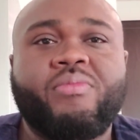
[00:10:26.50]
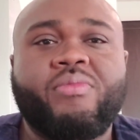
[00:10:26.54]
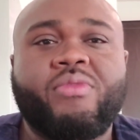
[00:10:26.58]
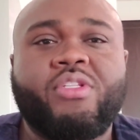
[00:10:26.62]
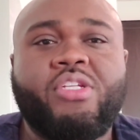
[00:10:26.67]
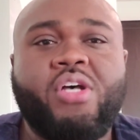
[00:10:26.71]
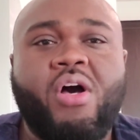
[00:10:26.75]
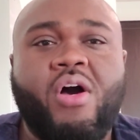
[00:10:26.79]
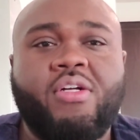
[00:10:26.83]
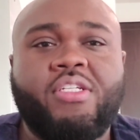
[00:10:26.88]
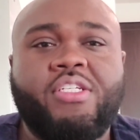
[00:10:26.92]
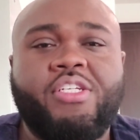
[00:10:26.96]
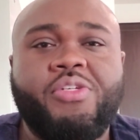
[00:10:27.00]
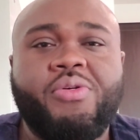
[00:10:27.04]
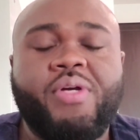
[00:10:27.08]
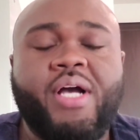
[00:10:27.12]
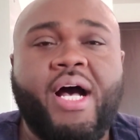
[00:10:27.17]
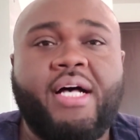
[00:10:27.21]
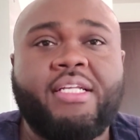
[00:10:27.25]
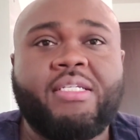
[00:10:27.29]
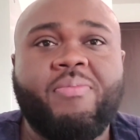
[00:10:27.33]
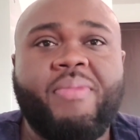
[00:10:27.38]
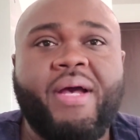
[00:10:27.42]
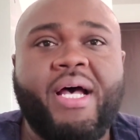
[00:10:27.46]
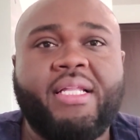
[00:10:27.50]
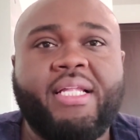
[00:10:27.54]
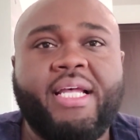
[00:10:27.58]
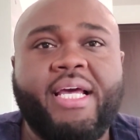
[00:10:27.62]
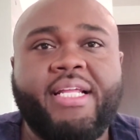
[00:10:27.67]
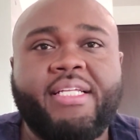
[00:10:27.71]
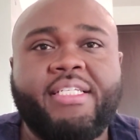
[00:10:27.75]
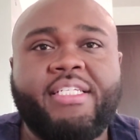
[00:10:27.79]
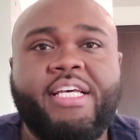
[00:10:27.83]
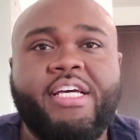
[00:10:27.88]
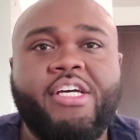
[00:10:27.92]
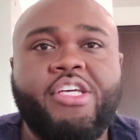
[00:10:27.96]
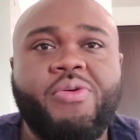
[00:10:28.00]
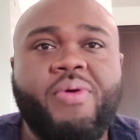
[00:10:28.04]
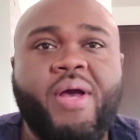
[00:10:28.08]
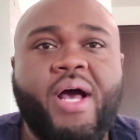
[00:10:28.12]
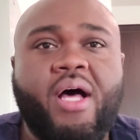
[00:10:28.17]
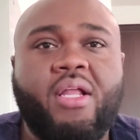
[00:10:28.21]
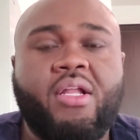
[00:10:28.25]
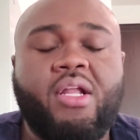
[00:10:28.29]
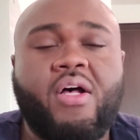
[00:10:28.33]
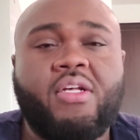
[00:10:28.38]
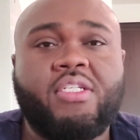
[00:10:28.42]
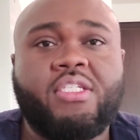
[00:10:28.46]
talk to you guys about that and tell you
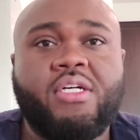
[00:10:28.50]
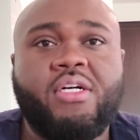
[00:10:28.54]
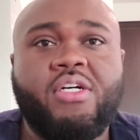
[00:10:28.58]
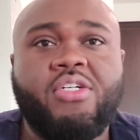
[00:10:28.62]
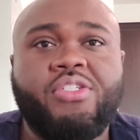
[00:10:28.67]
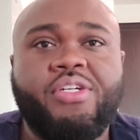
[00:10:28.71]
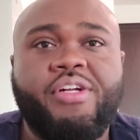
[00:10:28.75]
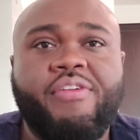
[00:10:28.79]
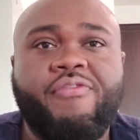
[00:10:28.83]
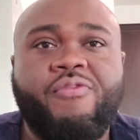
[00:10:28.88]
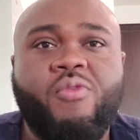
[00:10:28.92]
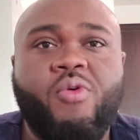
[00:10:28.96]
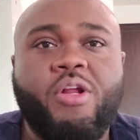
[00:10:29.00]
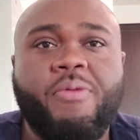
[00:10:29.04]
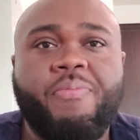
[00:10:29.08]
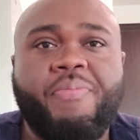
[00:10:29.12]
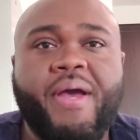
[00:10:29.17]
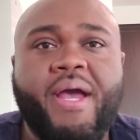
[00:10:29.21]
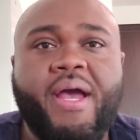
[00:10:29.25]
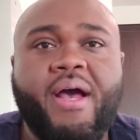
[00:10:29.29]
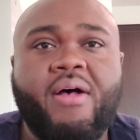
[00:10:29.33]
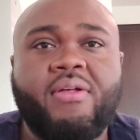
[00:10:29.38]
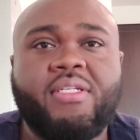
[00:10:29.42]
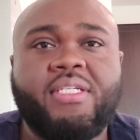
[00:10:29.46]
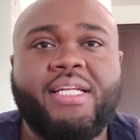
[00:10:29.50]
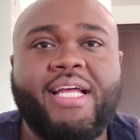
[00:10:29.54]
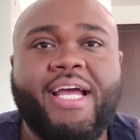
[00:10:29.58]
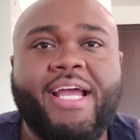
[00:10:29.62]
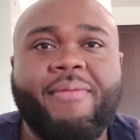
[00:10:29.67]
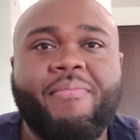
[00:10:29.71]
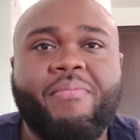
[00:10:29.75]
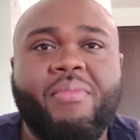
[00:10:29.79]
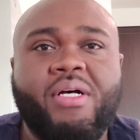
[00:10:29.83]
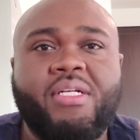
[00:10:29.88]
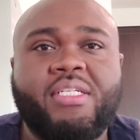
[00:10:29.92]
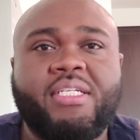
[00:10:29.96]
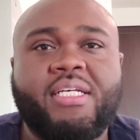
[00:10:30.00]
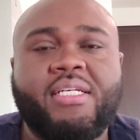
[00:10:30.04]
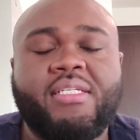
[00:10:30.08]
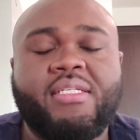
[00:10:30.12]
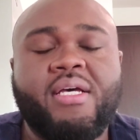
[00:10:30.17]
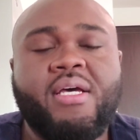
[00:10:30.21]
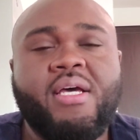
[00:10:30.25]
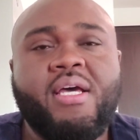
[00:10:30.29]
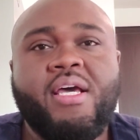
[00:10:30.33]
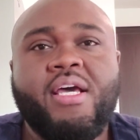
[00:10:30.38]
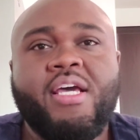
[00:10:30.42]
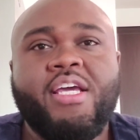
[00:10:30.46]
how I lost 140 pounds in 8 months. Cause,
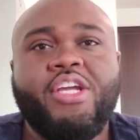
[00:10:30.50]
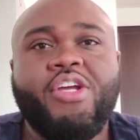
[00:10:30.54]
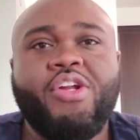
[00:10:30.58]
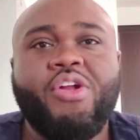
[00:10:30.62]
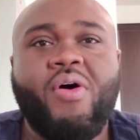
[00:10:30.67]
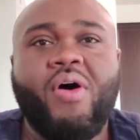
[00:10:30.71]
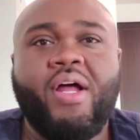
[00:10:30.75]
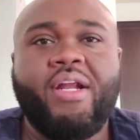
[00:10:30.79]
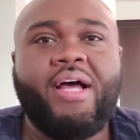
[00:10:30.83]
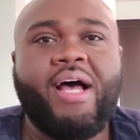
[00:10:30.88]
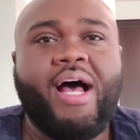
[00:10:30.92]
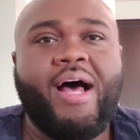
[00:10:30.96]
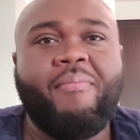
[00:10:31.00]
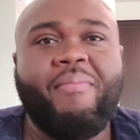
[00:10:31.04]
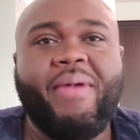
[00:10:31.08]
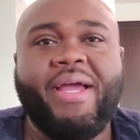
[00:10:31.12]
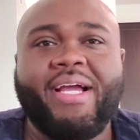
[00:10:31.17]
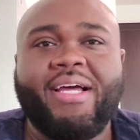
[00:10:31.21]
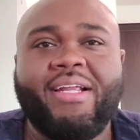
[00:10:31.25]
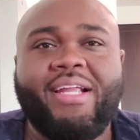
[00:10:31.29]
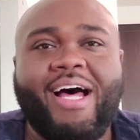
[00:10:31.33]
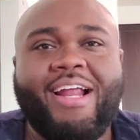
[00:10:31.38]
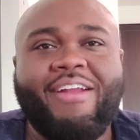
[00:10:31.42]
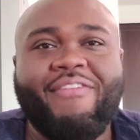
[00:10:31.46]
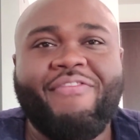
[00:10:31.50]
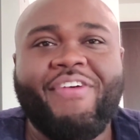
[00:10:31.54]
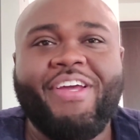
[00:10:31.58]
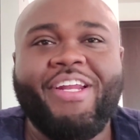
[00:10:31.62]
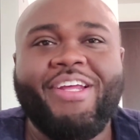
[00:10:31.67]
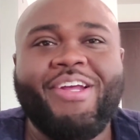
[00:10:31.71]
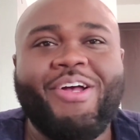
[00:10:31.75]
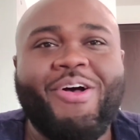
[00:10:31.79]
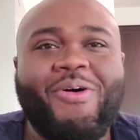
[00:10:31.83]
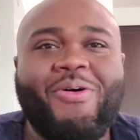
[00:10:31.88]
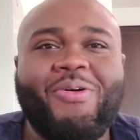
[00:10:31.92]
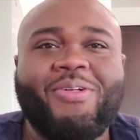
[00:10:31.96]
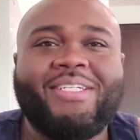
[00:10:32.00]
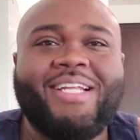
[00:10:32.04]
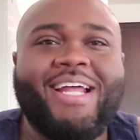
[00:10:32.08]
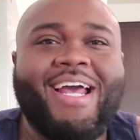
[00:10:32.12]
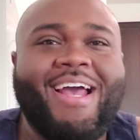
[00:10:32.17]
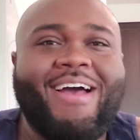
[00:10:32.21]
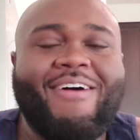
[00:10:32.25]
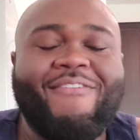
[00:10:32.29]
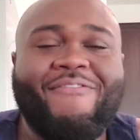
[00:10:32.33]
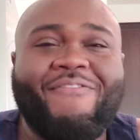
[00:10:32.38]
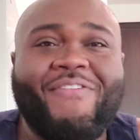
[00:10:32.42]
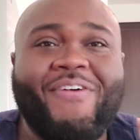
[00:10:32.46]
you know, I make a lot of videos and
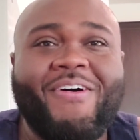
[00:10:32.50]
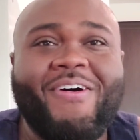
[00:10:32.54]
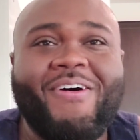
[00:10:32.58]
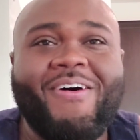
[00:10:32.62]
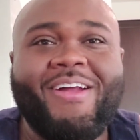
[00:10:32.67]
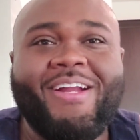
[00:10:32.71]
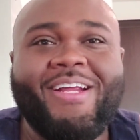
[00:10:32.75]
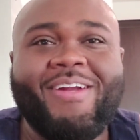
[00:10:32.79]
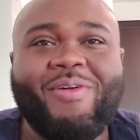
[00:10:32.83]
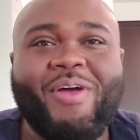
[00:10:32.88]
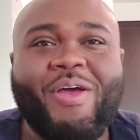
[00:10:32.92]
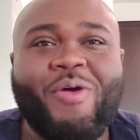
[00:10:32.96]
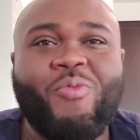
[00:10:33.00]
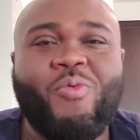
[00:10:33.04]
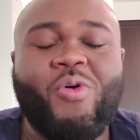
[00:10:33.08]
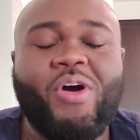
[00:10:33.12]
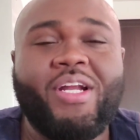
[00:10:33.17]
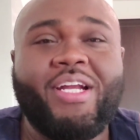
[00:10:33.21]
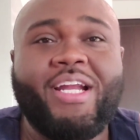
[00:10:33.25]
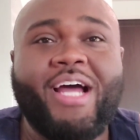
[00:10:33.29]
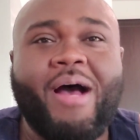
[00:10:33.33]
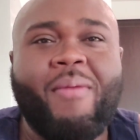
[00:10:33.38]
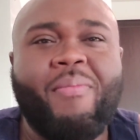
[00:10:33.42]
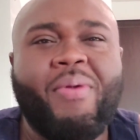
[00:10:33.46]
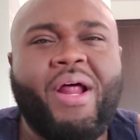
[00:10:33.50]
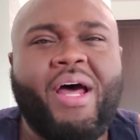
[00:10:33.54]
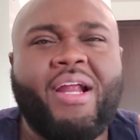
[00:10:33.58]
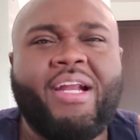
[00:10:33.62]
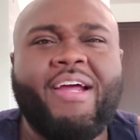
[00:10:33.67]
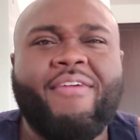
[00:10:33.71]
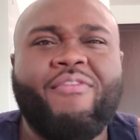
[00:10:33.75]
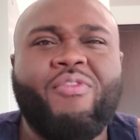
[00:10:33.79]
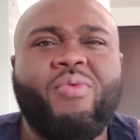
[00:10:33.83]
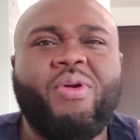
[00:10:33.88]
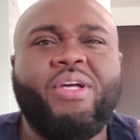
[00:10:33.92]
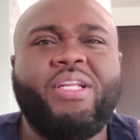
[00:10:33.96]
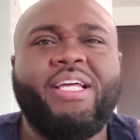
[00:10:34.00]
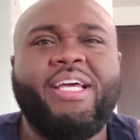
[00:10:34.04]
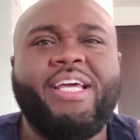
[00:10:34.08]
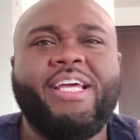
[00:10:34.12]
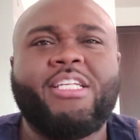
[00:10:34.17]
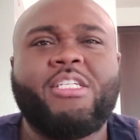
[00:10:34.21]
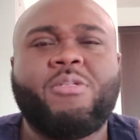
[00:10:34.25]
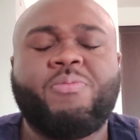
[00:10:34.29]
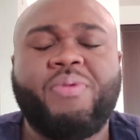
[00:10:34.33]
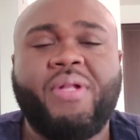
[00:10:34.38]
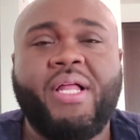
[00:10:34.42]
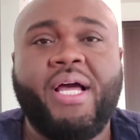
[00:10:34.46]
have fun and whatnot, but I never really
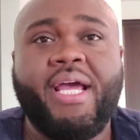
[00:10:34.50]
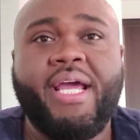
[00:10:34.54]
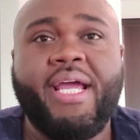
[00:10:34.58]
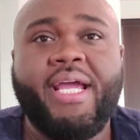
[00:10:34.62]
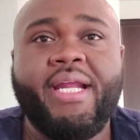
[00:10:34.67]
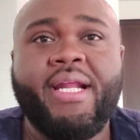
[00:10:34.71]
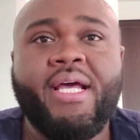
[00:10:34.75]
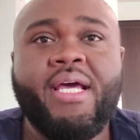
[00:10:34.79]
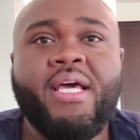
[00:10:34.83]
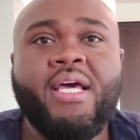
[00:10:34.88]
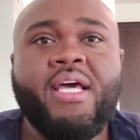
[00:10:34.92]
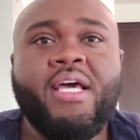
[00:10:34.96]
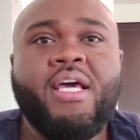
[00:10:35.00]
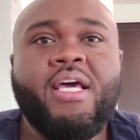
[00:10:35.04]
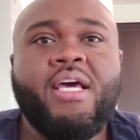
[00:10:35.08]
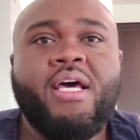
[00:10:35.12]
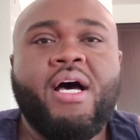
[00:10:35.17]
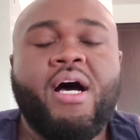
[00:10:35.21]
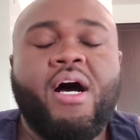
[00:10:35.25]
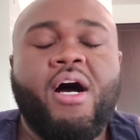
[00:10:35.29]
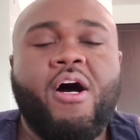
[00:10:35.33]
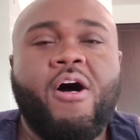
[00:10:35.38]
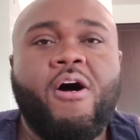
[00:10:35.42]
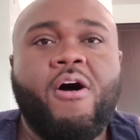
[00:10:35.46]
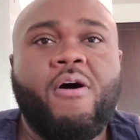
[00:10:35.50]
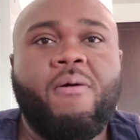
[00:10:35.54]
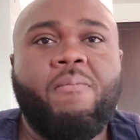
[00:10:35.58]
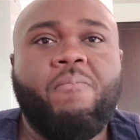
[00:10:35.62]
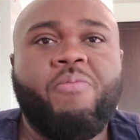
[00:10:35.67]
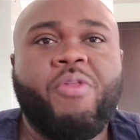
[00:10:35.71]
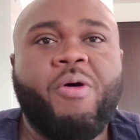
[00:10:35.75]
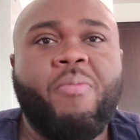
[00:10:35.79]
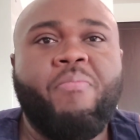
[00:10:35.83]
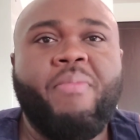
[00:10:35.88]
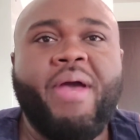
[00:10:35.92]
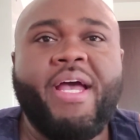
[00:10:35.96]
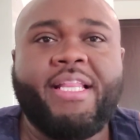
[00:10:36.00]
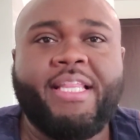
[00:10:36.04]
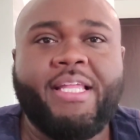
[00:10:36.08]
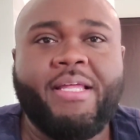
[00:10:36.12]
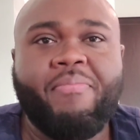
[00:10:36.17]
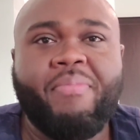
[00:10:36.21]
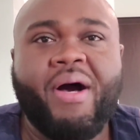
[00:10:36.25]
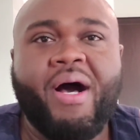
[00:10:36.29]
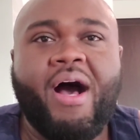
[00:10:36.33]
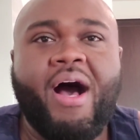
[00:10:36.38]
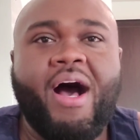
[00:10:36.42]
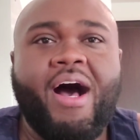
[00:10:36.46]
explain, the method
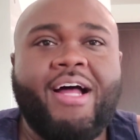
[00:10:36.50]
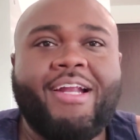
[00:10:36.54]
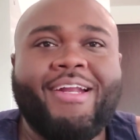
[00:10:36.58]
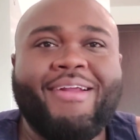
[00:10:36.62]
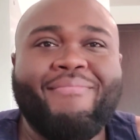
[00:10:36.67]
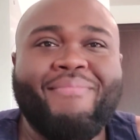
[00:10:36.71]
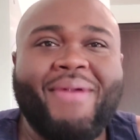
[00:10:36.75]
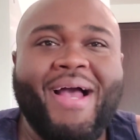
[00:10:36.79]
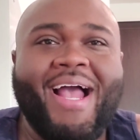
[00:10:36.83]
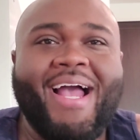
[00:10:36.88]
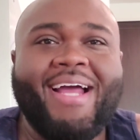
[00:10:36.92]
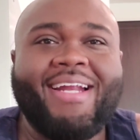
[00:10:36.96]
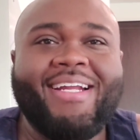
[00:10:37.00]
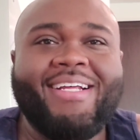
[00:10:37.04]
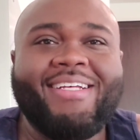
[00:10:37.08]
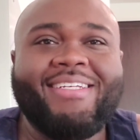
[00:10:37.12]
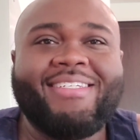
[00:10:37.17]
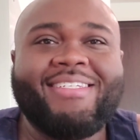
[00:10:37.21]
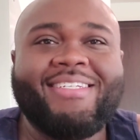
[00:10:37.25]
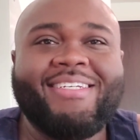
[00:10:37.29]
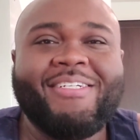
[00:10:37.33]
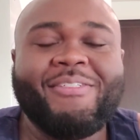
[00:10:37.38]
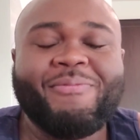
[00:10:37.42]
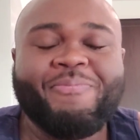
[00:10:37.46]
behind the madness